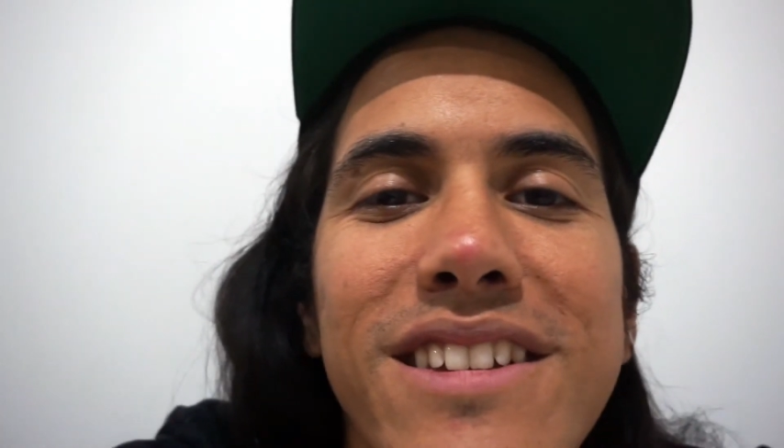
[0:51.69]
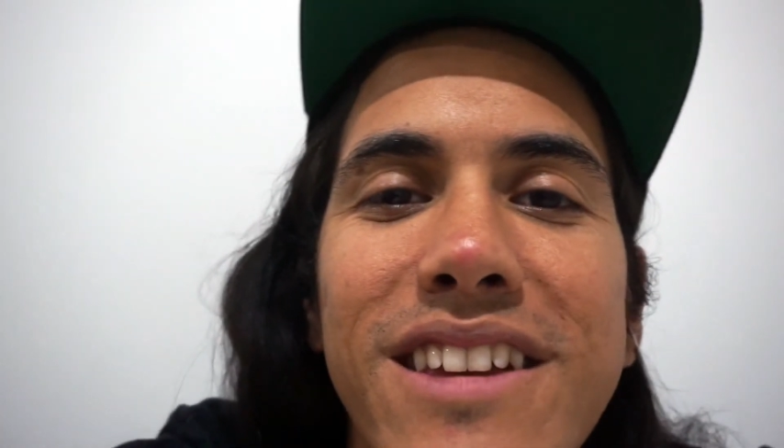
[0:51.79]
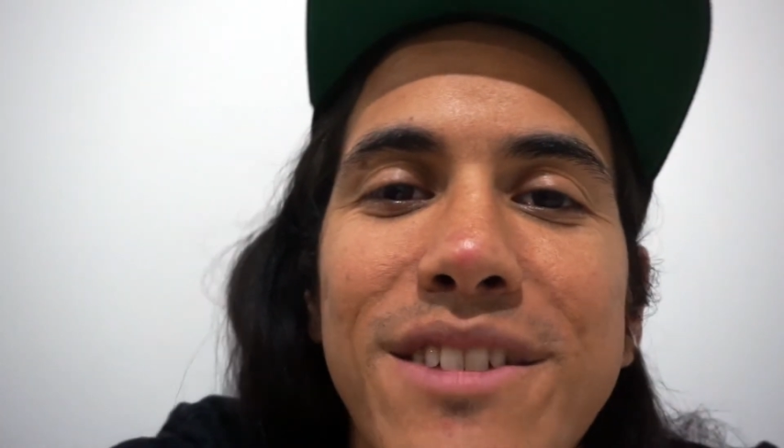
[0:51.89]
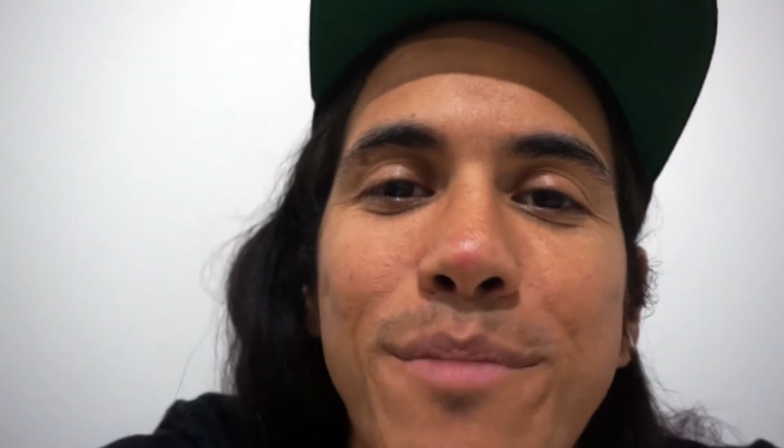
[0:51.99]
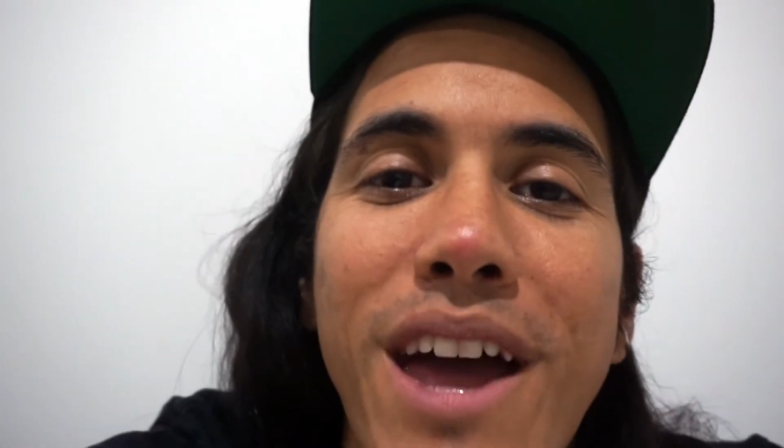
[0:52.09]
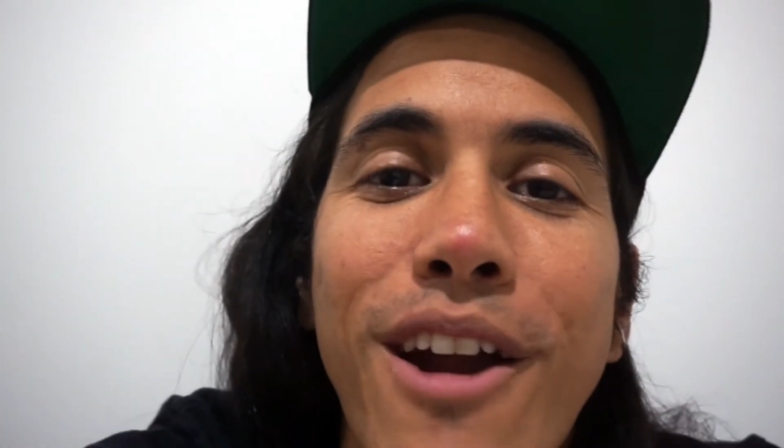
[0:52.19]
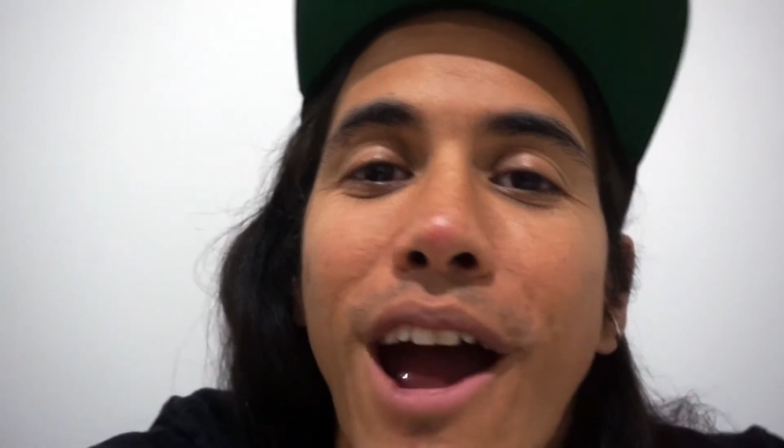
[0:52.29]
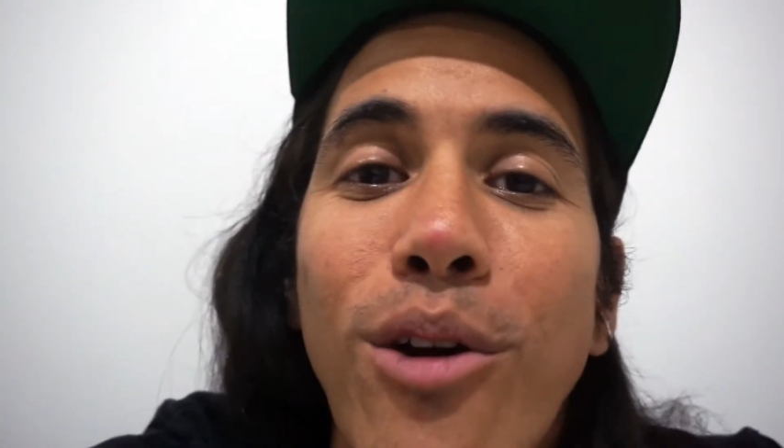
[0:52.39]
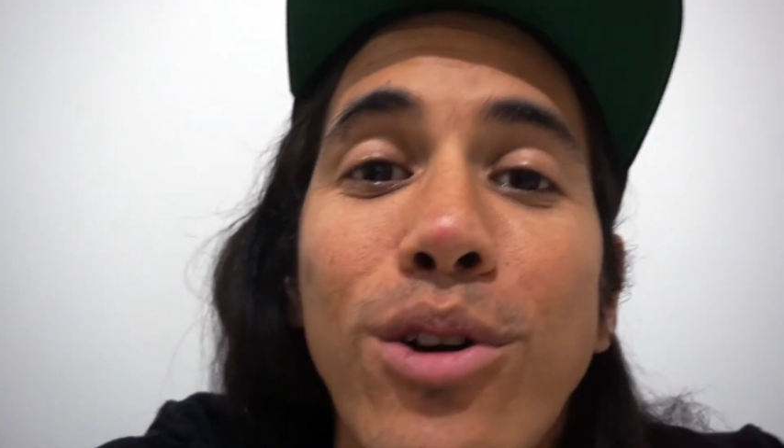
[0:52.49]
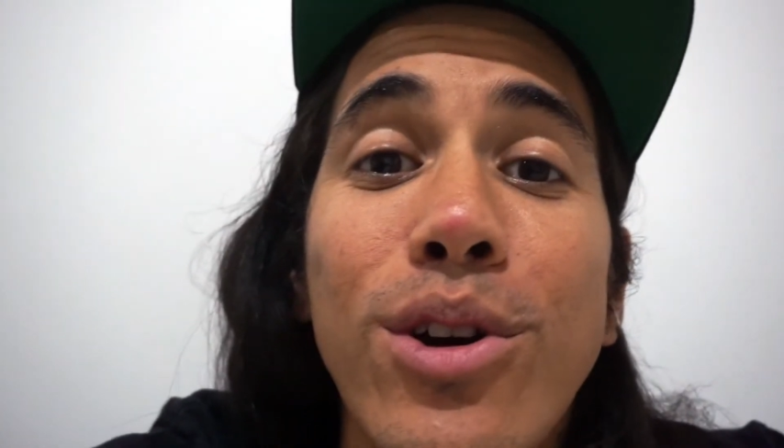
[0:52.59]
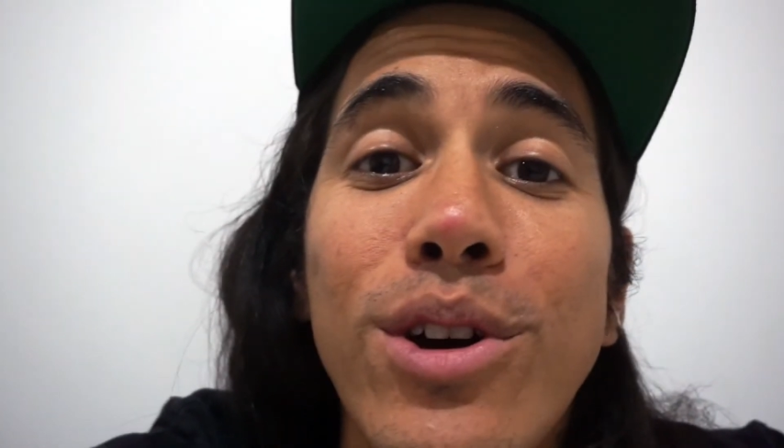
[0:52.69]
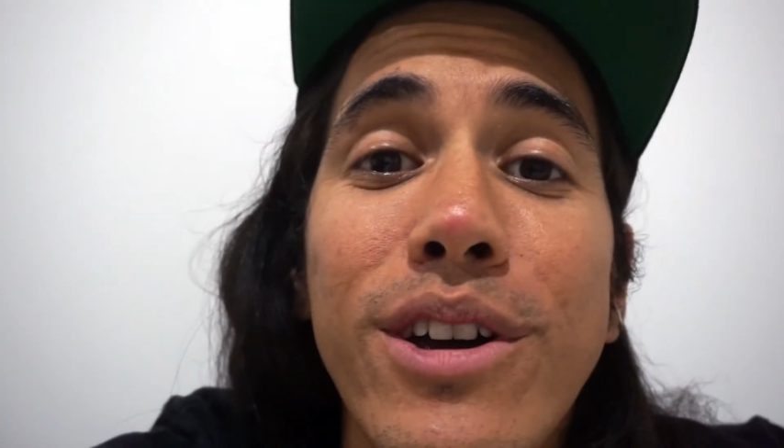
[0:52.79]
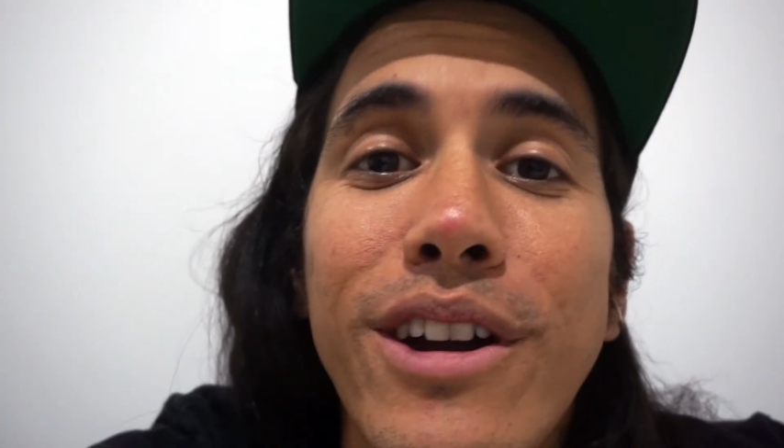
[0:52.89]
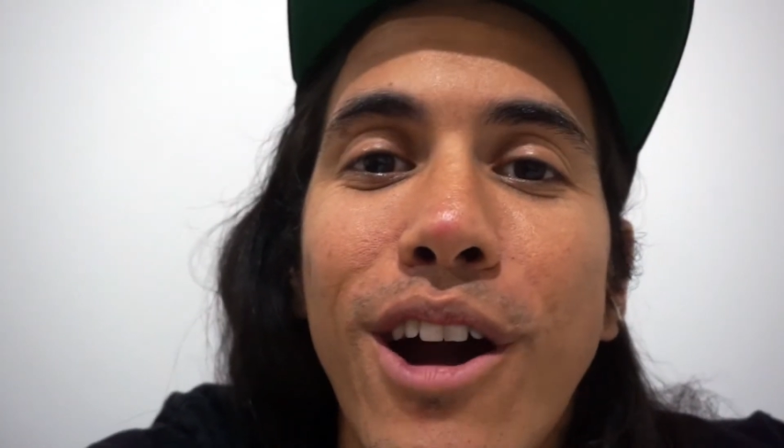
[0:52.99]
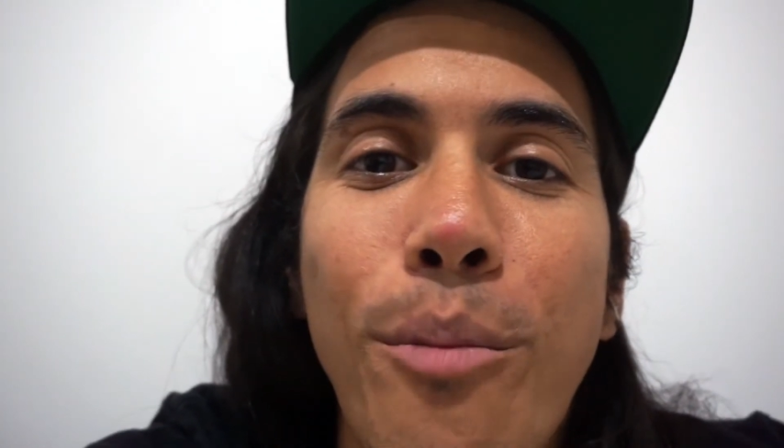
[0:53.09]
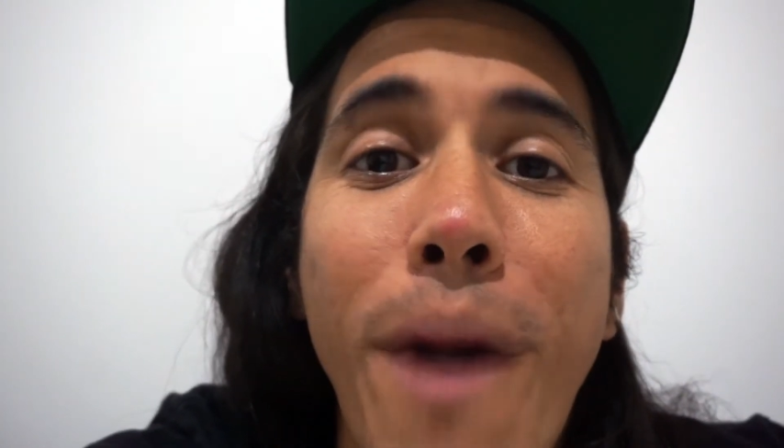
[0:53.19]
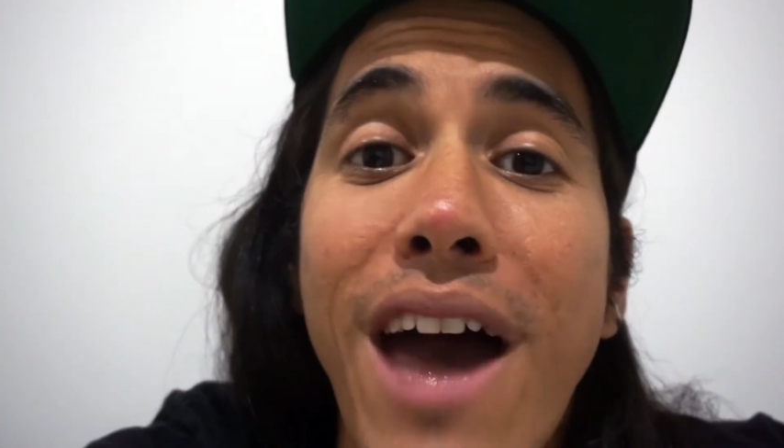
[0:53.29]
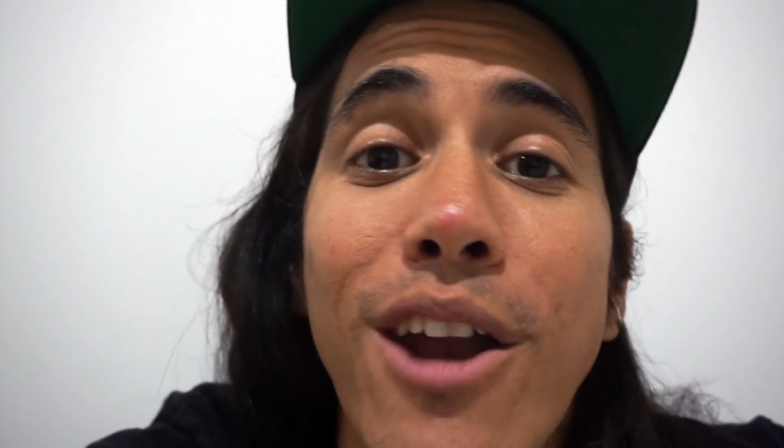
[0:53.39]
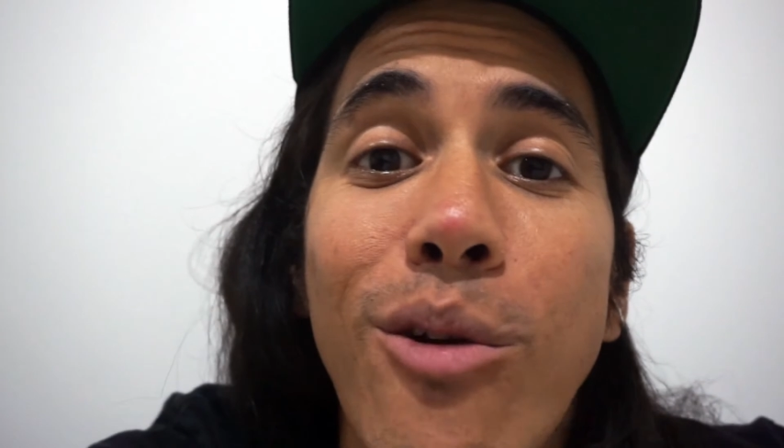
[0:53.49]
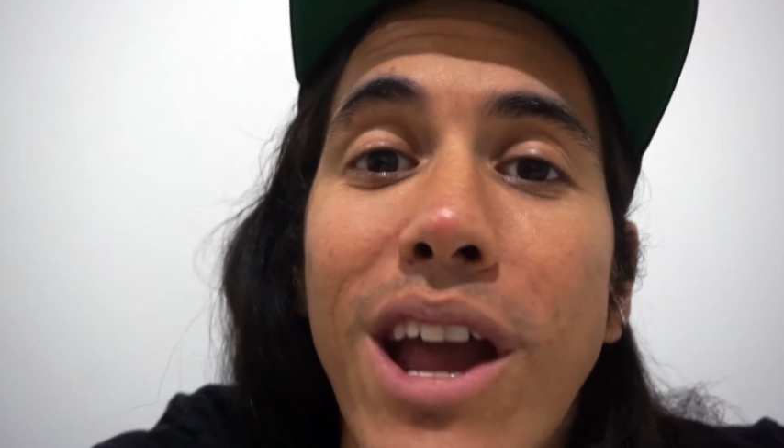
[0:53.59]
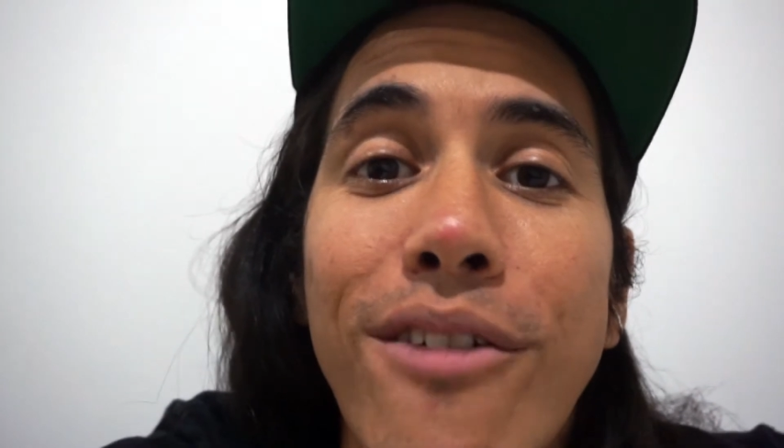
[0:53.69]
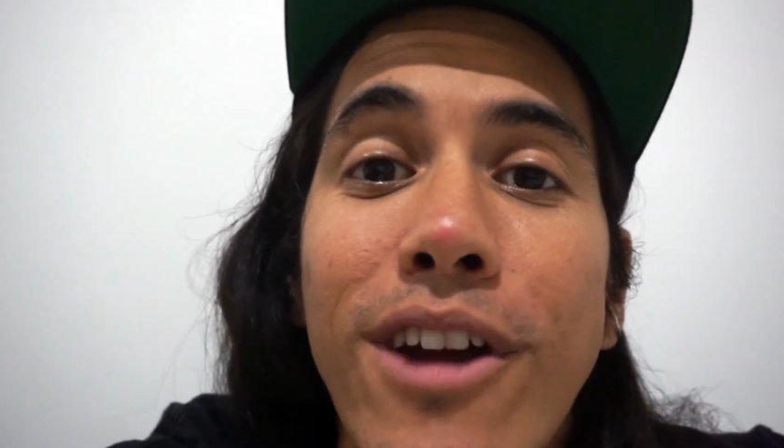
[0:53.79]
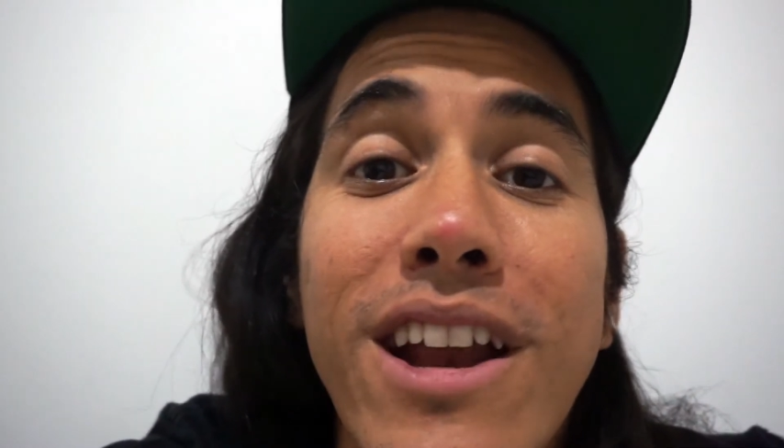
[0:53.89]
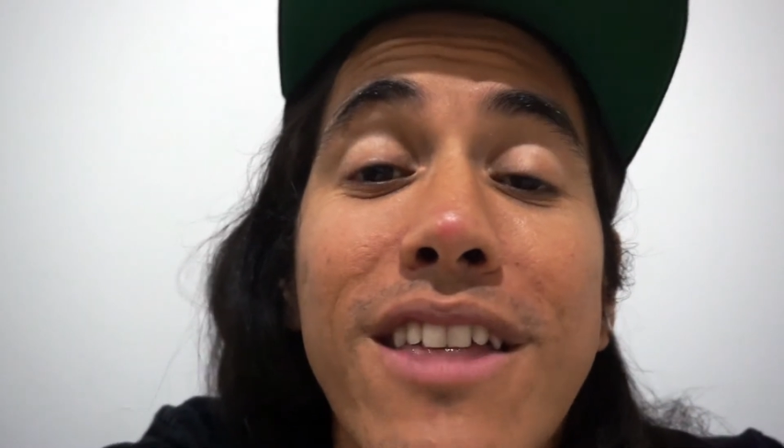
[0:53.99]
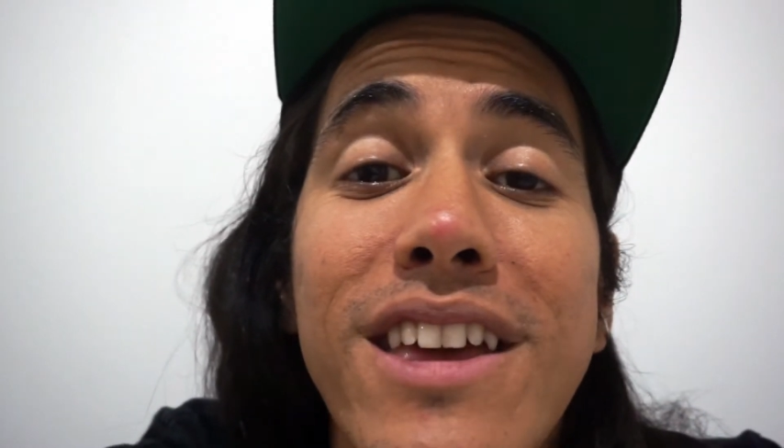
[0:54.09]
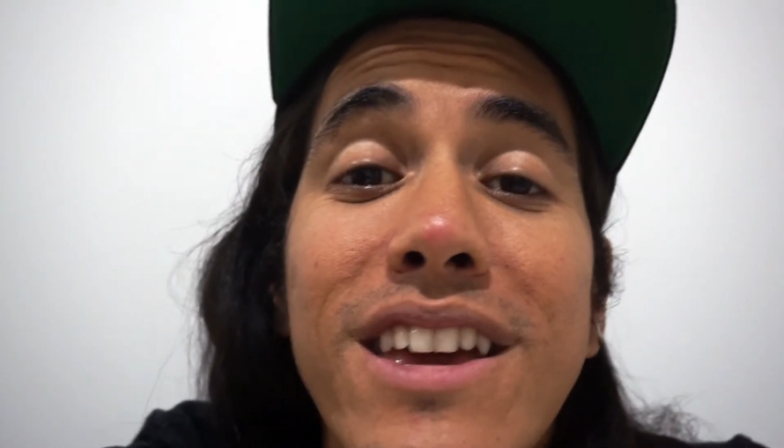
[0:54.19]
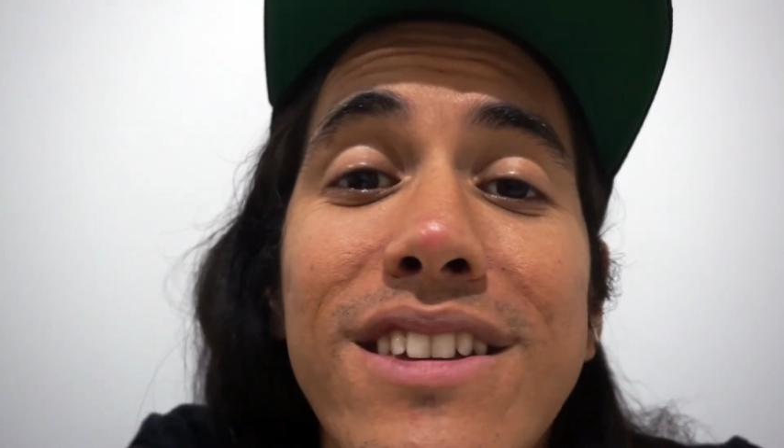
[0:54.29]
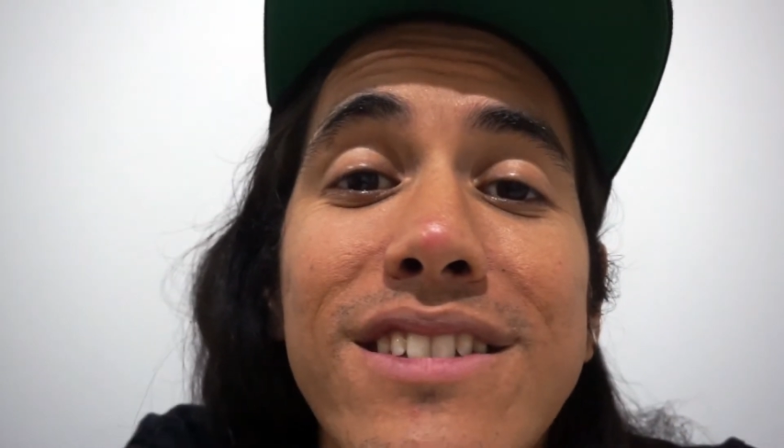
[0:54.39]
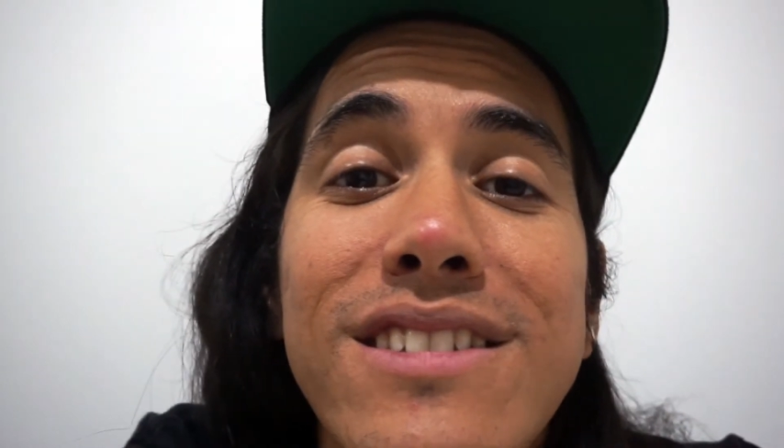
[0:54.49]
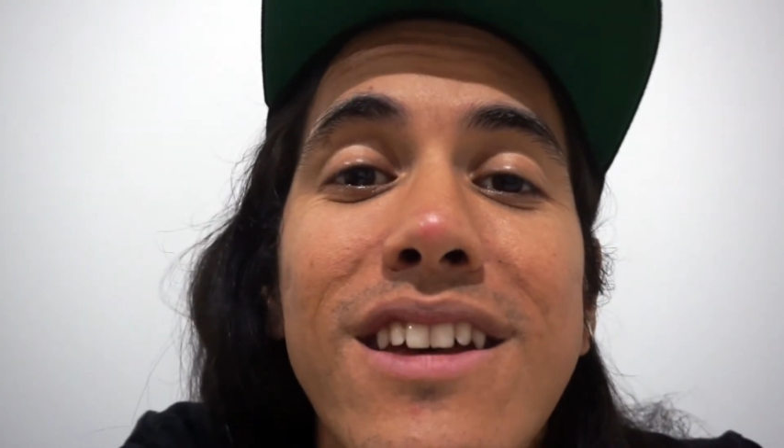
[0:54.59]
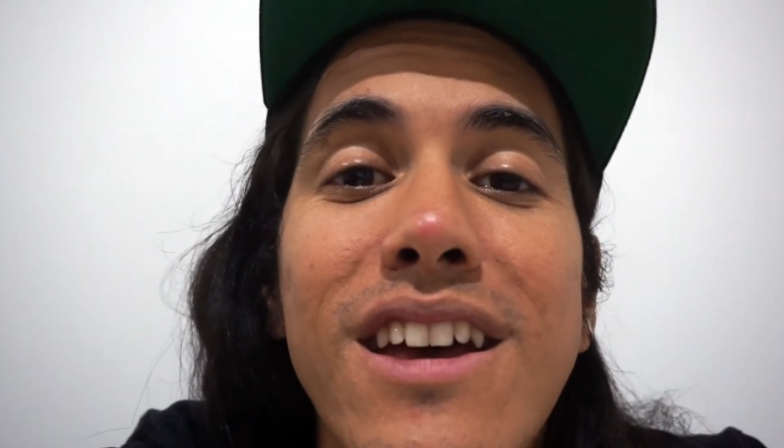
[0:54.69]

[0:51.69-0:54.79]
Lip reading: It doesn't matter how good or how bad or whatever anything is.